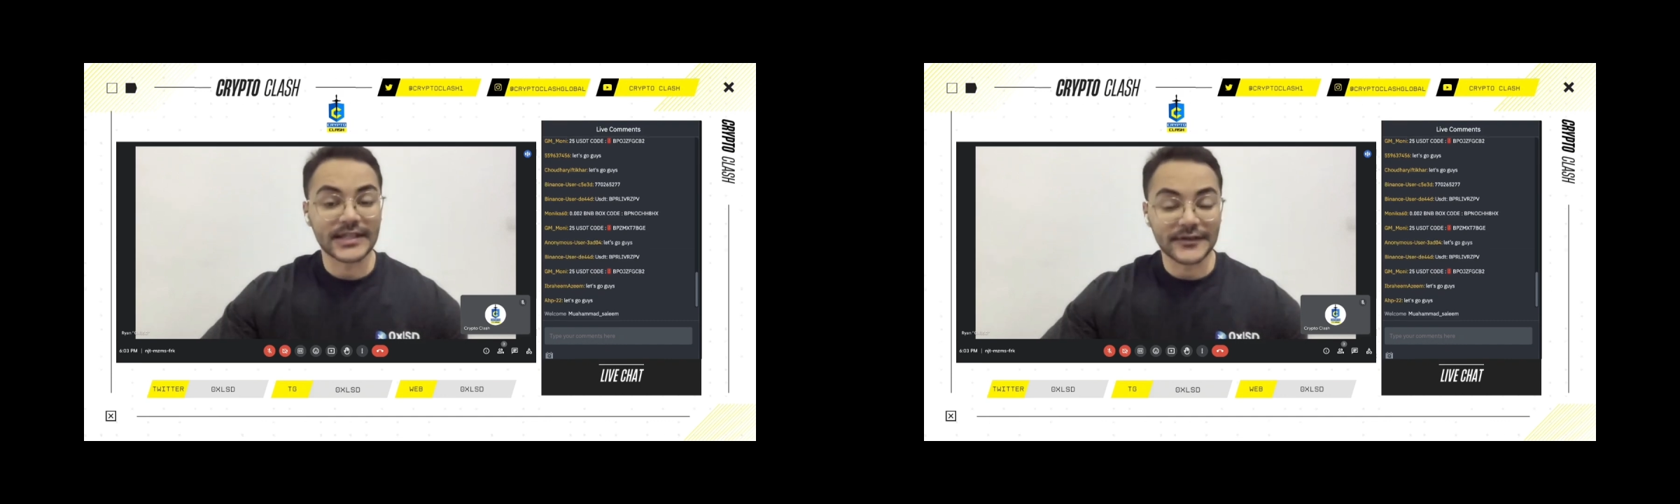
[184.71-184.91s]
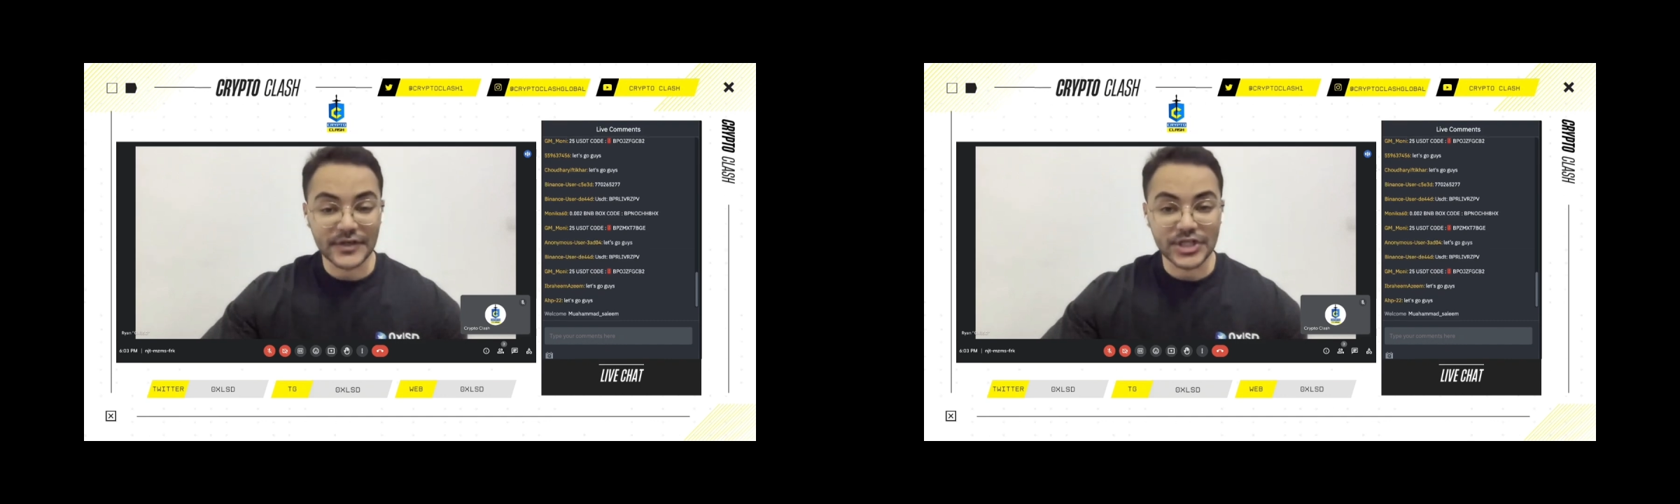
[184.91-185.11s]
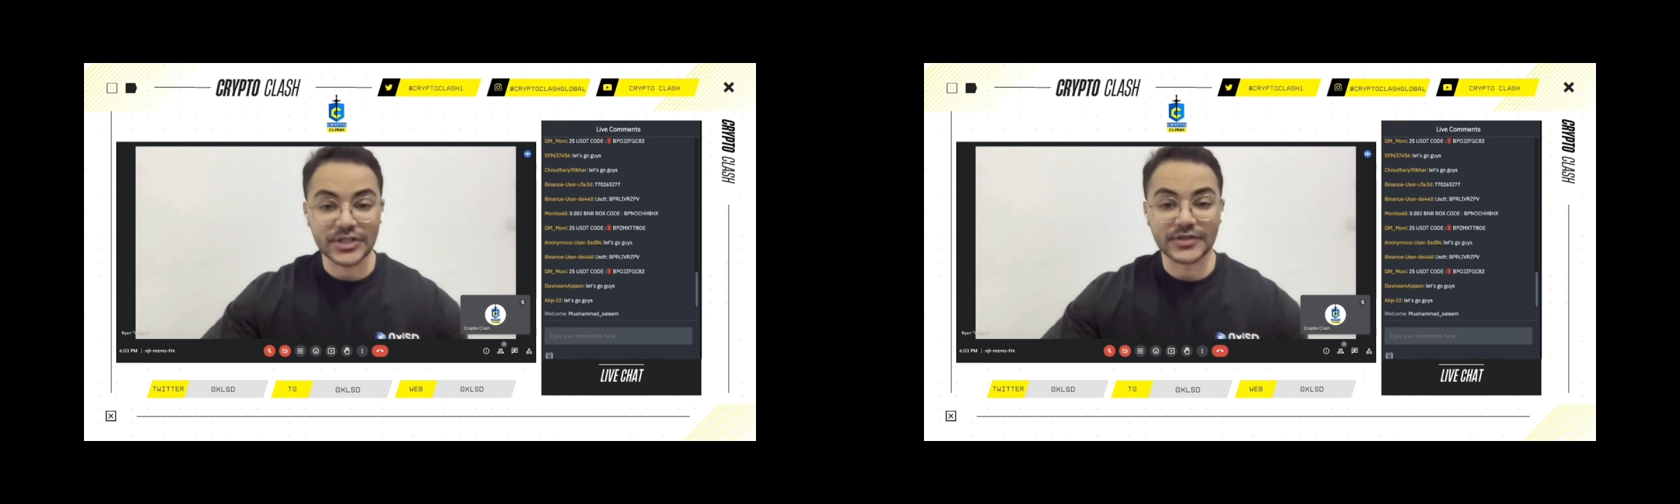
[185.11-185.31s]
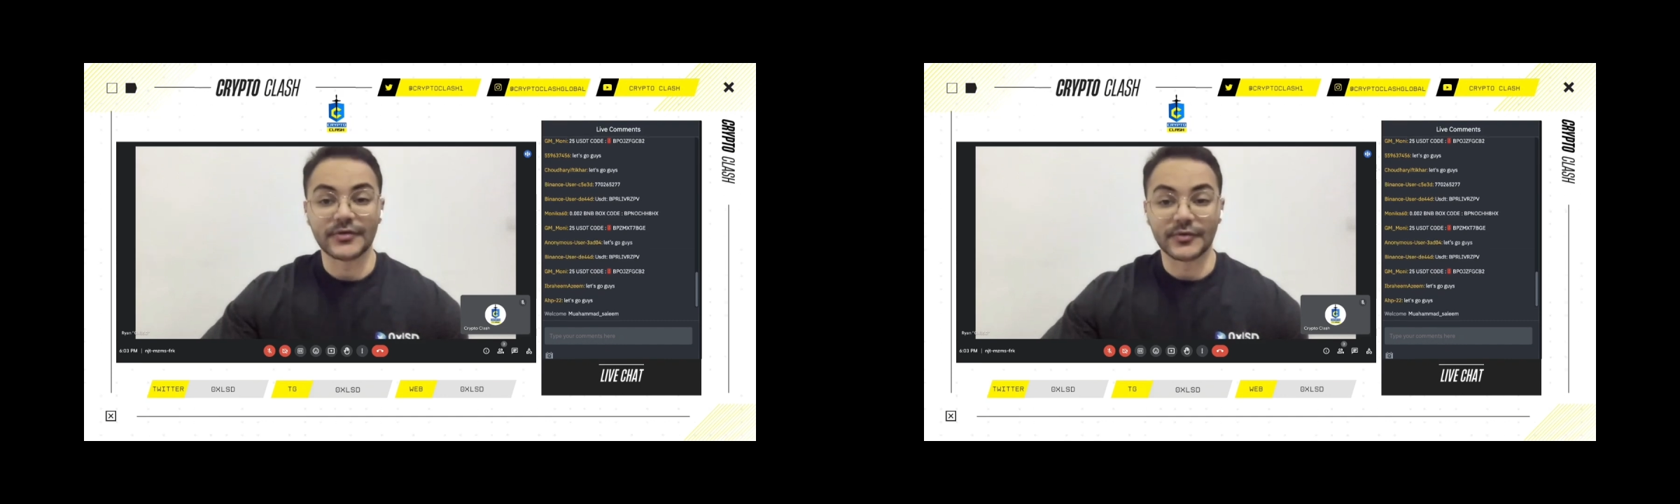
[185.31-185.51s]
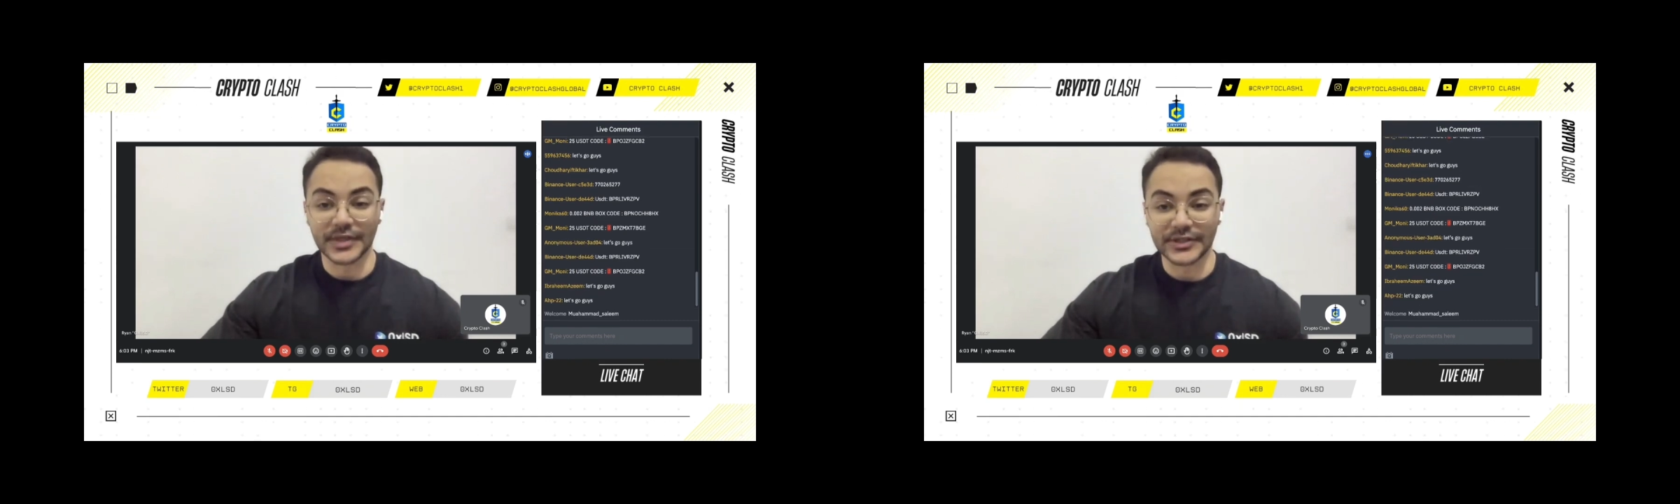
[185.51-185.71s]
and
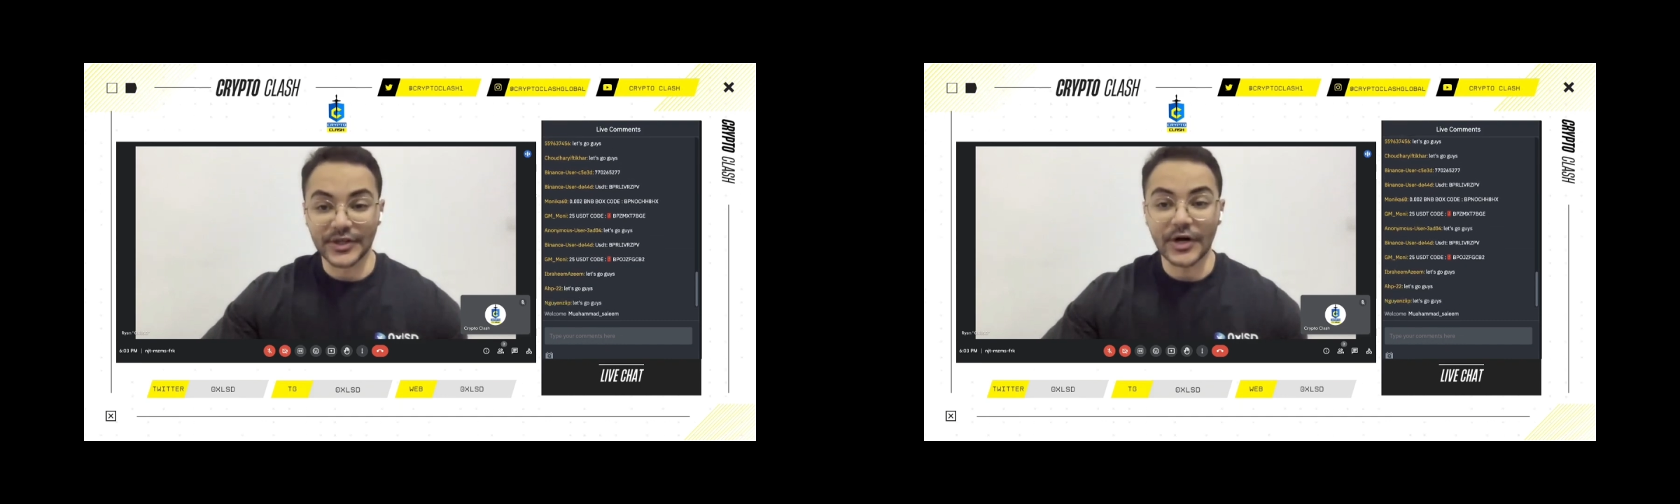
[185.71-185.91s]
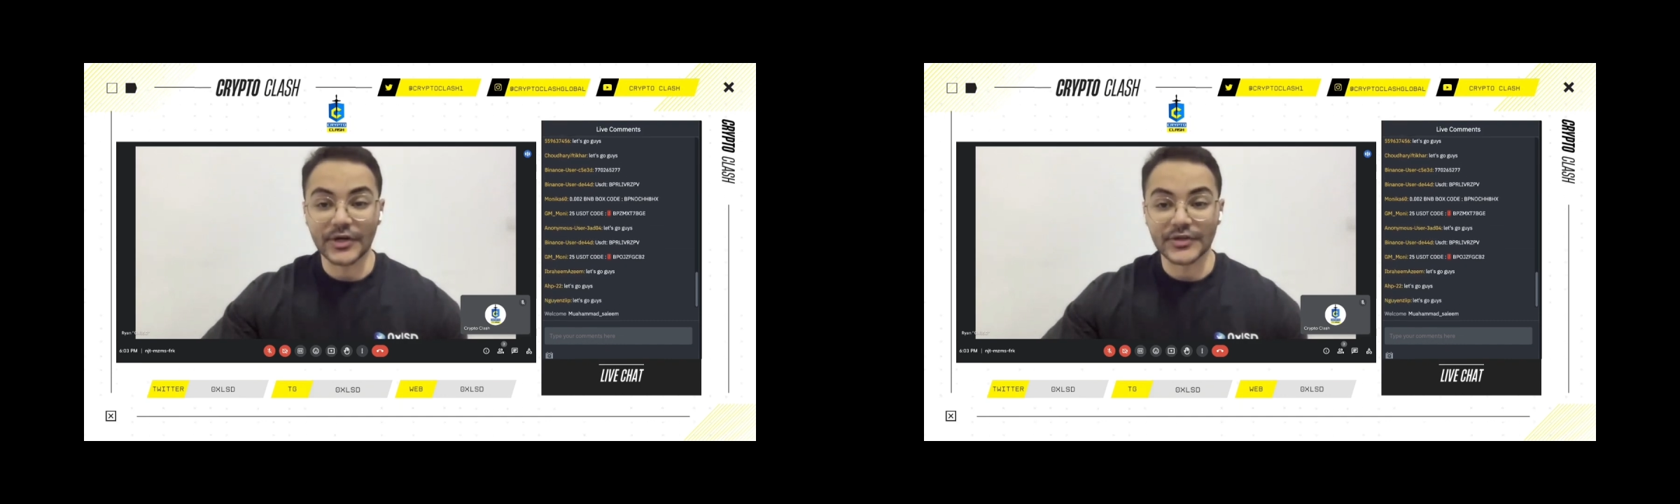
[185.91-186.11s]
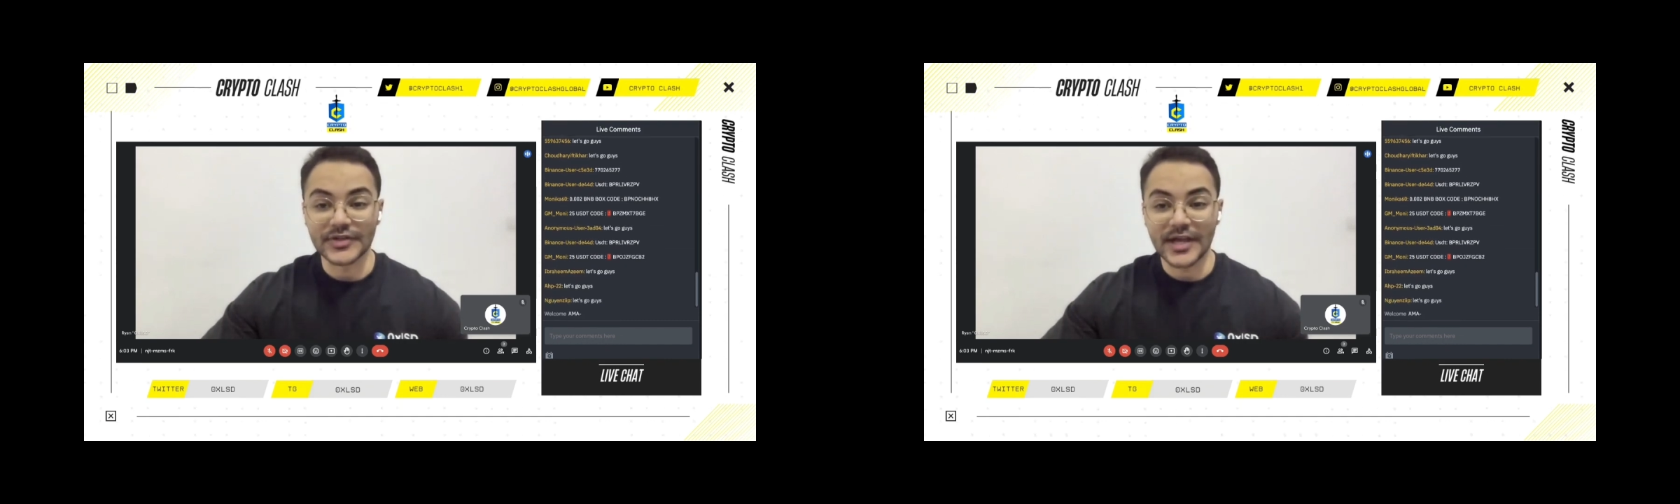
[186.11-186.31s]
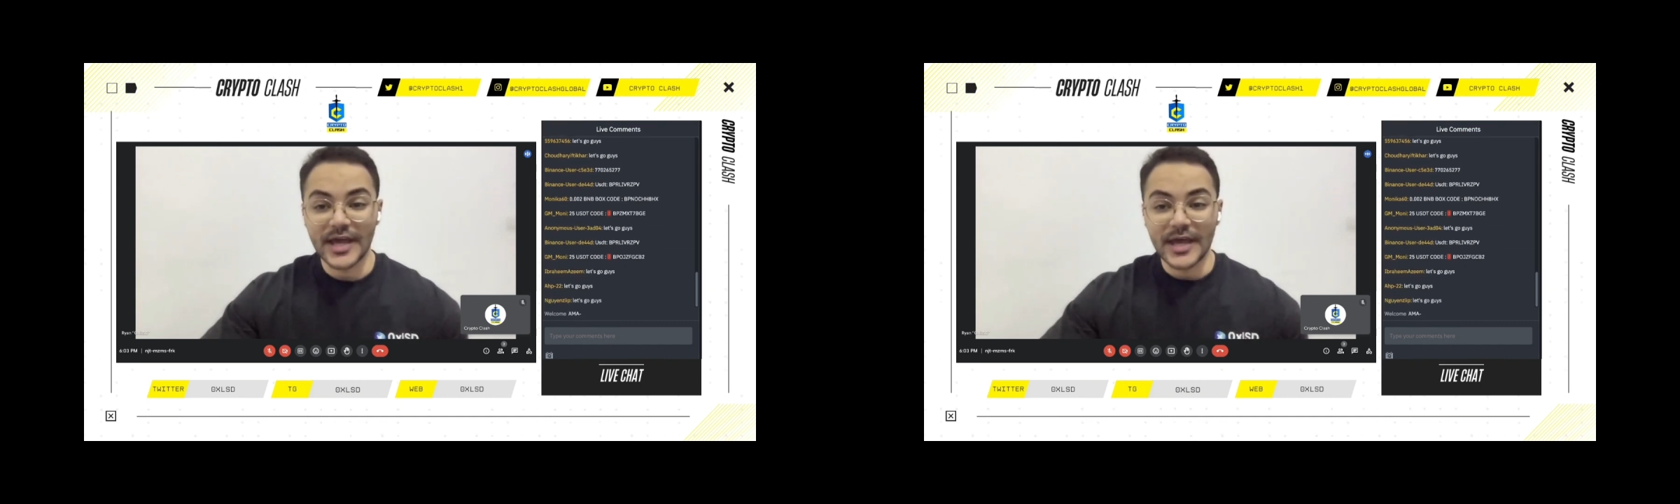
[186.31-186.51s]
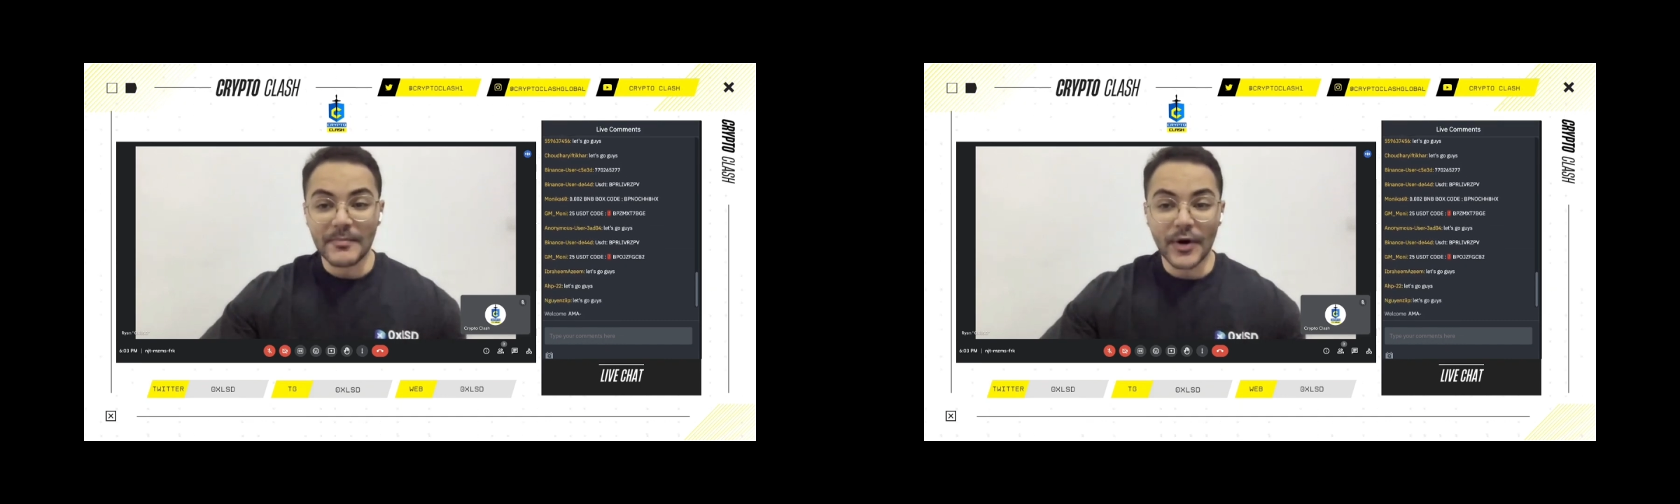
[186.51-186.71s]
efficient returns,